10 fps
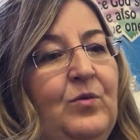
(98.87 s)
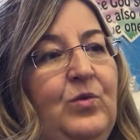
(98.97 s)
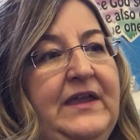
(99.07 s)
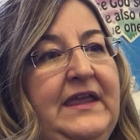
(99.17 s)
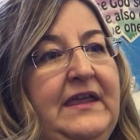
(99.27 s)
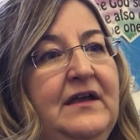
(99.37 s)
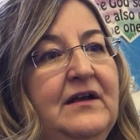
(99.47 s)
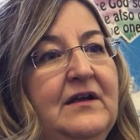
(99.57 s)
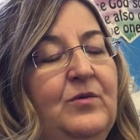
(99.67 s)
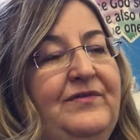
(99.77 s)

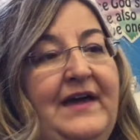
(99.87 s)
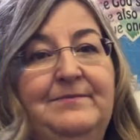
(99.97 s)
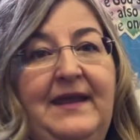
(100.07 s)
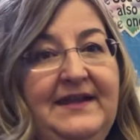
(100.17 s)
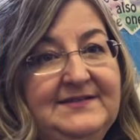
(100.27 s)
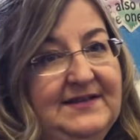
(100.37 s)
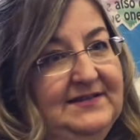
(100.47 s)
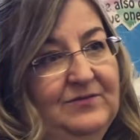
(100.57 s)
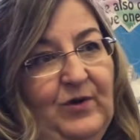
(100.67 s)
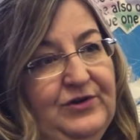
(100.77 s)
We've had many
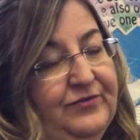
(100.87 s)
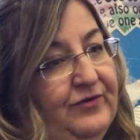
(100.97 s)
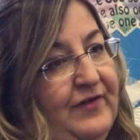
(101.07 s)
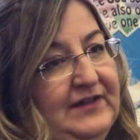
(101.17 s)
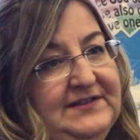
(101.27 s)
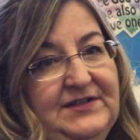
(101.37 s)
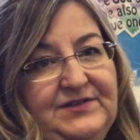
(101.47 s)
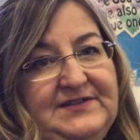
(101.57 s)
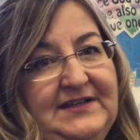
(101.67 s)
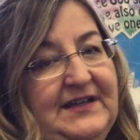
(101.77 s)
wonderful volunteer
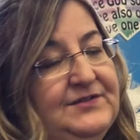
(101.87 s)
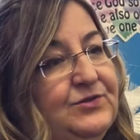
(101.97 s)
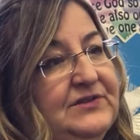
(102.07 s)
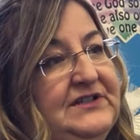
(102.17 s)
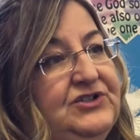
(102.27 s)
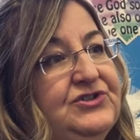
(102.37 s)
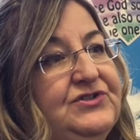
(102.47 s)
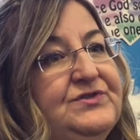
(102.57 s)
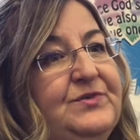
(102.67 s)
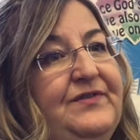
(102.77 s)
Sunday school
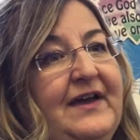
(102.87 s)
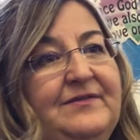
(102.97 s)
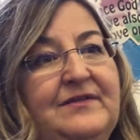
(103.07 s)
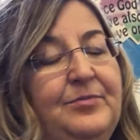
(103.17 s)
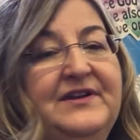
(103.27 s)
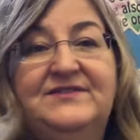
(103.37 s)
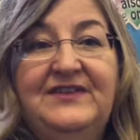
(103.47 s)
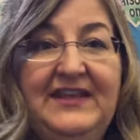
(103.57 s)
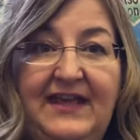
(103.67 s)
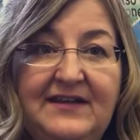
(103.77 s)
teachers. We've had the
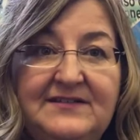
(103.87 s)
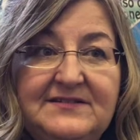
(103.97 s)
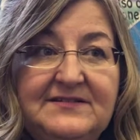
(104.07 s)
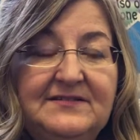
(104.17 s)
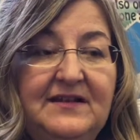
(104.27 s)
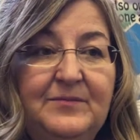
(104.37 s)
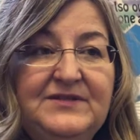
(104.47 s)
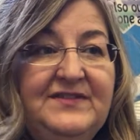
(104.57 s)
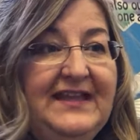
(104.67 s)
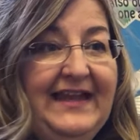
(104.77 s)
presbyteras,
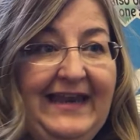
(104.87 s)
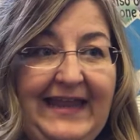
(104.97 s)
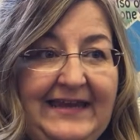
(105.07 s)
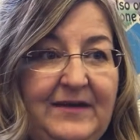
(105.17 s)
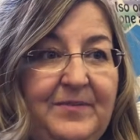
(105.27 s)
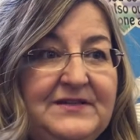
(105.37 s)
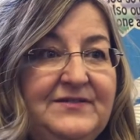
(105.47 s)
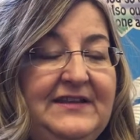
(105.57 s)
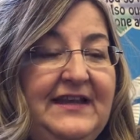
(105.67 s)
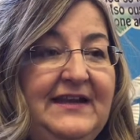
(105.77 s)
Presbytera Eleni,
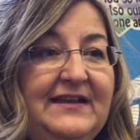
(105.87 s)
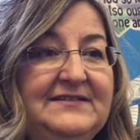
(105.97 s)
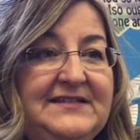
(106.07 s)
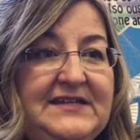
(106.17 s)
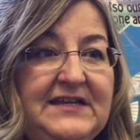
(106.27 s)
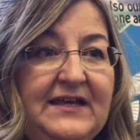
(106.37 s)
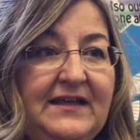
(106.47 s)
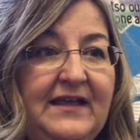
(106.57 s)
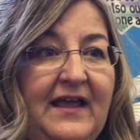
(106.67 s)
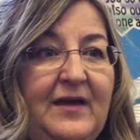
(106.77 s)
Presbytera
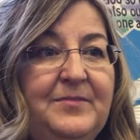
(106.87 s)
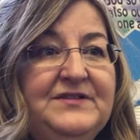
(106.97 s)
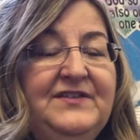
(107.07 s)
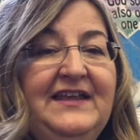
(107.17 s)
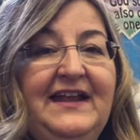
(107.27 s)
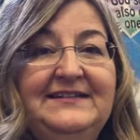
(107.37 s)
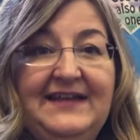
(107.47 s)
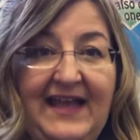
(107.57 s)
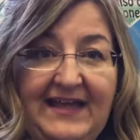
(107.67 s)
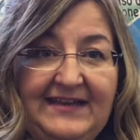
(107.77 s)
Dina, Presbytera
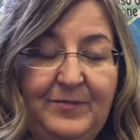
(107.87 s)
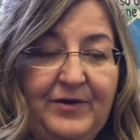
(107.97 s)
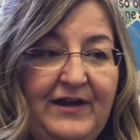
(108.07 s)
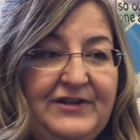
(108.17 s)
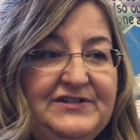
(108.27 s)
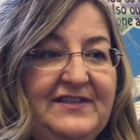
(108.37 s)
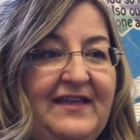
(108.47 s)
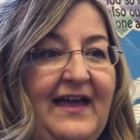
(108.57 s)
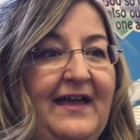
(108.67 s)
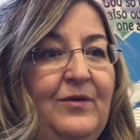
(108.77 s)
Andriani prior to
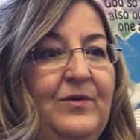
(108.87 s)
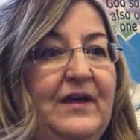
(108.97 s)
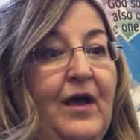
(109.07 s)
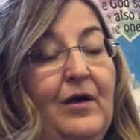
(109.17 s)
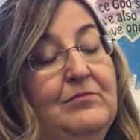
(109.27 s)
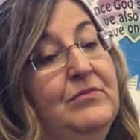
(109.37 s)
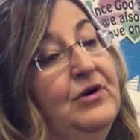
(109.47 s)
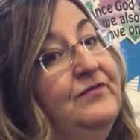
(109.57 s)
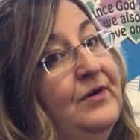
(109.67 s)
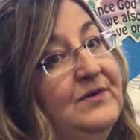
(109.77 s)
that.
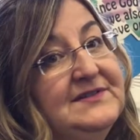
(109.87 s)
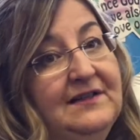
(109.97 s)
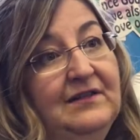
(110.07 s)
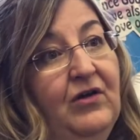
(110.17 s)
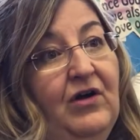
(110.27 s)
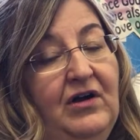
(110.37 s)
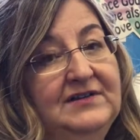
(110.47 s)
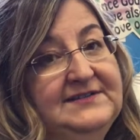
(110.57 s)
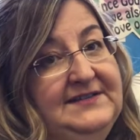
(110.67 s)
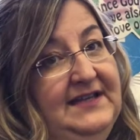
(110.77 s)
Merva was a
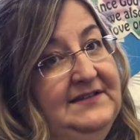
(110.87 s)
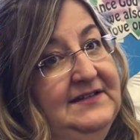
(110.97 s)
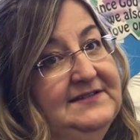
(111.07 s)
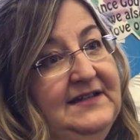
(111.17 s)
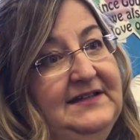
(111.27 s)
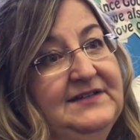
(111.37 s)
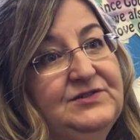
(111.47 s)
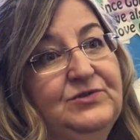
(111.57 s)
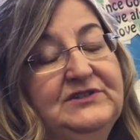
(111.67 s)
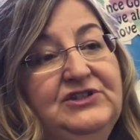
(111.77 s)
long-standing Sunday
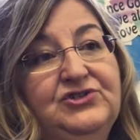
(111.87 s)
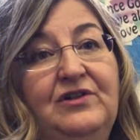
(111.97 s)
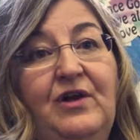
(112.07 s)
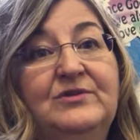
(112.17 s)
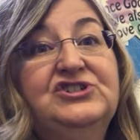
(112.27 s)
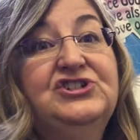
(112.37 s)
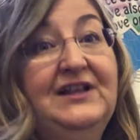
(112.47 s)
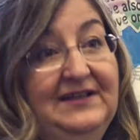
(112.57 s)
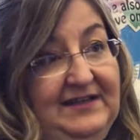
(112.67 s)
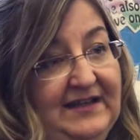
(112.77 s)
school teacher along with
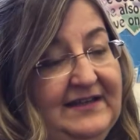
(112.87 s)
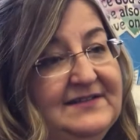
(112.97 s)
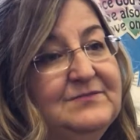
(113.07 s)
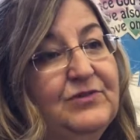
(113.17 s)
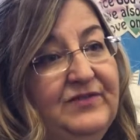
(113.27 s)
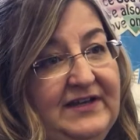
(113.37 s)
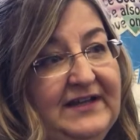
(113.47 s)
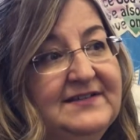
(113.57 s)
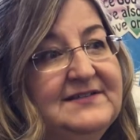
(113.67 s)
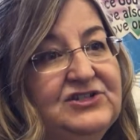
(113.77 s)
Shelley Nickus, Merva
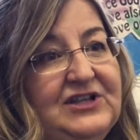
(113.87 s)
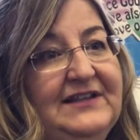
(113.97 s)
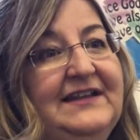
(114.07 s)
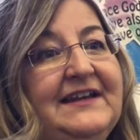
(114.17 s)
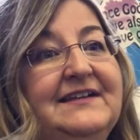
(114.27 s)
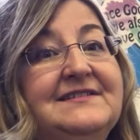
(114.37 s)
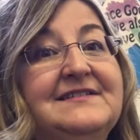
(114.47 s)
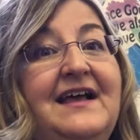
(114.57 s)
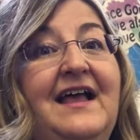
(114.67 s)
Nickus and Shelley Nickus.